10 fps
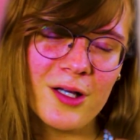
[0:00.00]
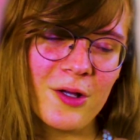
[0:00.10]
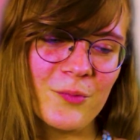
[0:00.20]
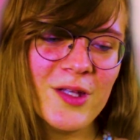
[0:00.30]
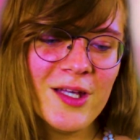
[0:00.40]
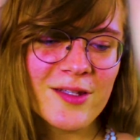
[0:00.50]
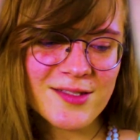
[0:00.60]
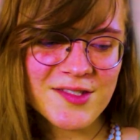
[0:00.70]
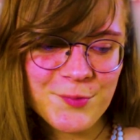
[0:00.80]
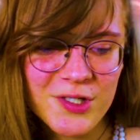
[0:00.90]
Um,
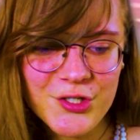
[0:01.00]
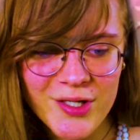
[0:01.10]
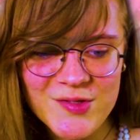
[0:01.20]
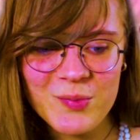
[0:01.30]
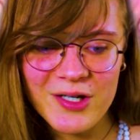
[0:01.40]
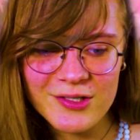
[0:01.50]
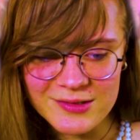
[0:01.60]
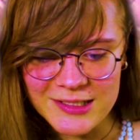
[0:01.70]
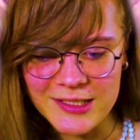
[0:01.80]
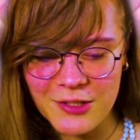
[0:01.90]
this is pretty
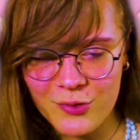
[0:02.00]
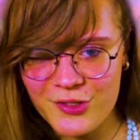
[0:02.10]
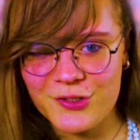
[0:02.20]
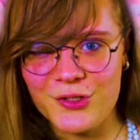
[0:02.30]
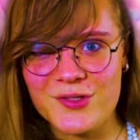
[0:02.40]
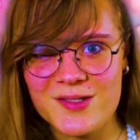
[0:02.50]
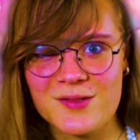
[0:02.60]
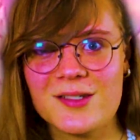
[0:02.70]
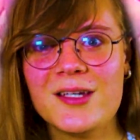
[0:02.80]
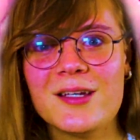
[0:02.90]
transparently like one of
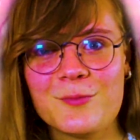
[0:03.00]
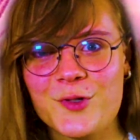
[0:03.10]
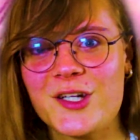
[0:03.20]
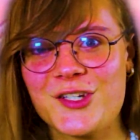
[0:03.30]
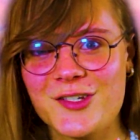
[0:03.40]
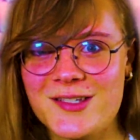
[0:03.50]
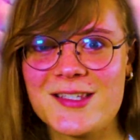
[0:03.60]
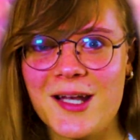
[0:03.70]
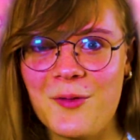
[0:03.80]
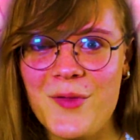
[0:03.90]
those
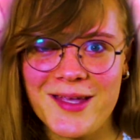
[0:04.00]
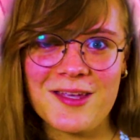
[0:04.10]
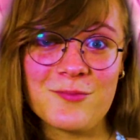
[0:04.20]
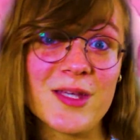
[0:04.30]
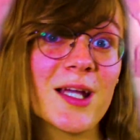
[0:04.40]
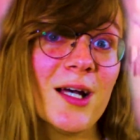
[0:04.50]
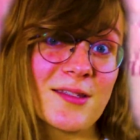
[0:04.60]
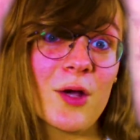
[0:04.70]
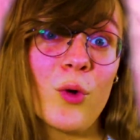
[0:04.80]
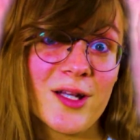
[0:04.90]
predictions that I'm making
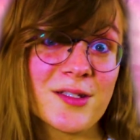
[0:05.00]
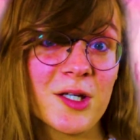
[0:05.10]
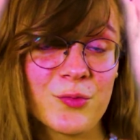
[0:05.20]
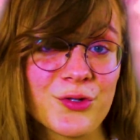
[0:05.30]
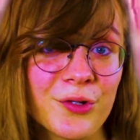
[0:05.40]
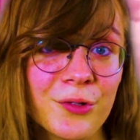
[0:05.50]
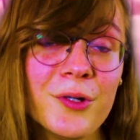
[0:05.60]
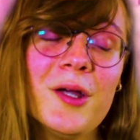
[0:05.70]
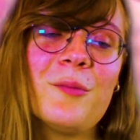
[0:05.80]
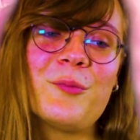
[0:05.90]
because I want it to come true.